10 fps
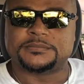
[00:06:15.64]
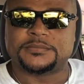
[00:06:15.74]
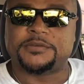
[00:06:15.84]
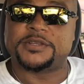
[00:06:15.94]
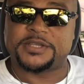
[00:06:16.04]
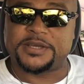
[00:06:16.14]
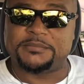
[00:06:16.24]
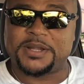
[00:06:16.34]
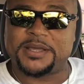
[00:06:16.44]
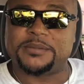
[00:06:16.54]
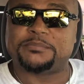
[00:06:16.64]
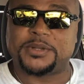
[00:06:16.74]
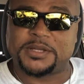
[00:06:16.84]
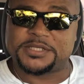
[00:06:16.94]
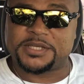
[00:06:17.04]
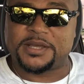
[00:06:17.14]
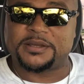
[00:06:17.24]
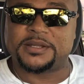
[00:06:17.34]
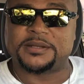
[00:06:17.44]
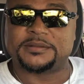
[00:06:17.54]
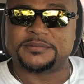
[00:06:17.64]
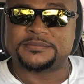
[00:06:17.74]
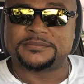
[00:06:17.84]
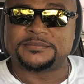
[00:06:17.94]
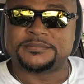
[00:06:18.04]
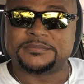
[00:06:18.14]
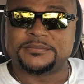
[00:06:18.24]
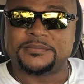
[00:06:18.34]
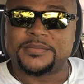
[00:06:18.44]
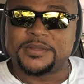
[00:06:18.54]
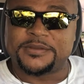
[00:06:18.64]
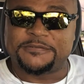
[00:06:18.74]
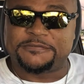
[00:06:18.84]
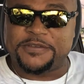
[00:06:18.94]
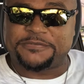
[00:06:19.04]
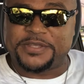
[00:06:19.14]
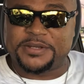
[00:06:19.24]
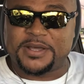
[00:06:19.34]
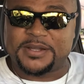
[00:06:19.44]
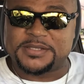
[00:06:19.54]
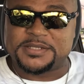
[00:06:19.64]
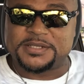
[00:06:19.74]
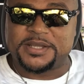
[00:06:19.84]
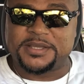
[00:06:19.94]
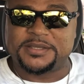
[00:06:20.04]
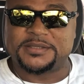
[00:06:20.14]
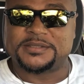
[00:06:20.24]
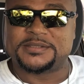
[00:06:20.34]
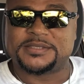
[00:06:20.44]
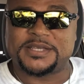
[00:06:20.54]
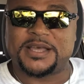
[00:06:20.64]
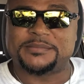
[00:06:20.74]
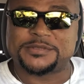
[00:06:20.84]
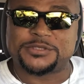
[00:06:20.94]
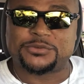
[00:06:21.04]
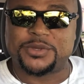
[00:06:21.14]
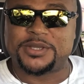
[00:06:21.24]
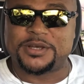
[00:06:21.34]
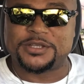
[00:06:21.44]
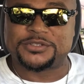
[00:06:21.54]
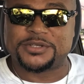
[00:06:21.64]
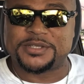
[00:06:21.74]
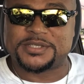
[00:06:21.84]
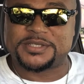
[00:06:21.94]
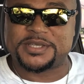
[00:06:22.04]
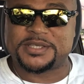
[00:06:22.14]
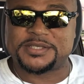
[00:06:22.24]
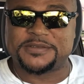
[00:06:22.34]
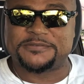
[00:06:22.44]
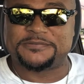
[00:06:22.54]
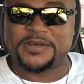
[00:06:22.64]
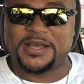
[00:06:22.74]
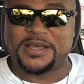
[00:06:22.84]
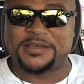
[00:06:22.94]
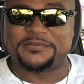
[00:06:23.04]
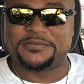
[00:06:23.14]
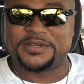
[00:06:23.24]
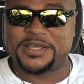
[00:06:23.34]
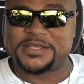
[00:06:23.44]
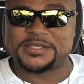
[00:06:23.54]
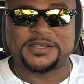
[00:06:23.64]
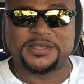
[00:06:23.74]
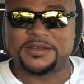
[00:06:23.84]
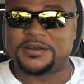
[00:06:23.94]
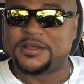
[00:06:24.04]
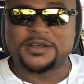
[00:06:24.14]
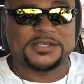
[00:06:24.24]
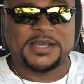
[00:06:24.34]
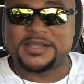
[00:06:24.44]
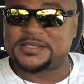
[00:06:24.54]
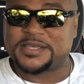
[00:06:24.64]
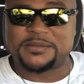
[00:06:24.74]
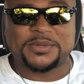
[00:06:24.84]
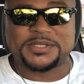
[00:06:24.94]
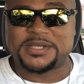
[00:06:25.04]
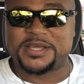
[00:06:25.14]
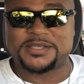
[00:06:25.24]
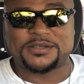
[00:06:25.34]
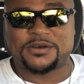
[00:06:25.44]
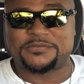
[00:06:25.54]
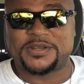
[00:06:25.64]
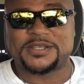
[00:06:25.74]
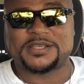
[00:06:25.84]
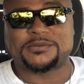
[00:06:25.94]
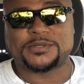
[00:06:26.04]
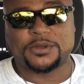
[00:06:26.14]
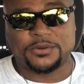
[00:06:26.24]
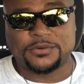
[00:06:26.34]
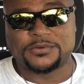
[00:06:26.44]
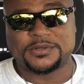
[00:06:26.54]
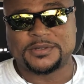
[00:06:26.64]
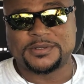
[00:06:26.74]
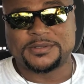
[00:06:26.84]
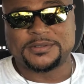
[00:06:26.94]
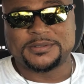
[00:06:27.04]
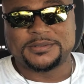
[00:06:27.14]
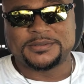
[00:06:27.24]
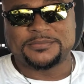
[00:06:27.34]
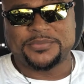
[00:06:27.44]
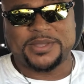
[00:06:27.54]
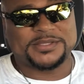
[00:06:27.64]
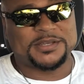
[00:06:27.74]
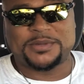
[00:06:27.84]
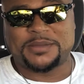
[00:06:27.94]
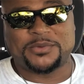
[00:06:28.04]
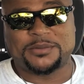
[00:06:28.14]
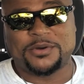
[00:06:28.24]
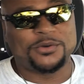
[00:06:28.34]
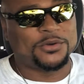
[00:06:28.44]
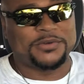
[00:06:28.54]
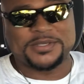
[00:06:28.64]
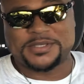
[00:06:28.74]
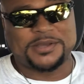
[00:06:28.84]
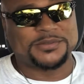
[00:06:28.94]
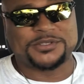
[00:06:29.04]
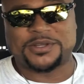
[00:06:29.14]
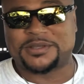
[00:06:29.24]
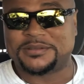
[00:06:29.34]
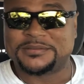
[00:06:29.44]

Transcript: You think I'm lying? Pull out your calculator. $50 a day times 365 days in a year, because I didn't take much days off unless I was hungover. And sometimes when I'm hungover, I still was drinking.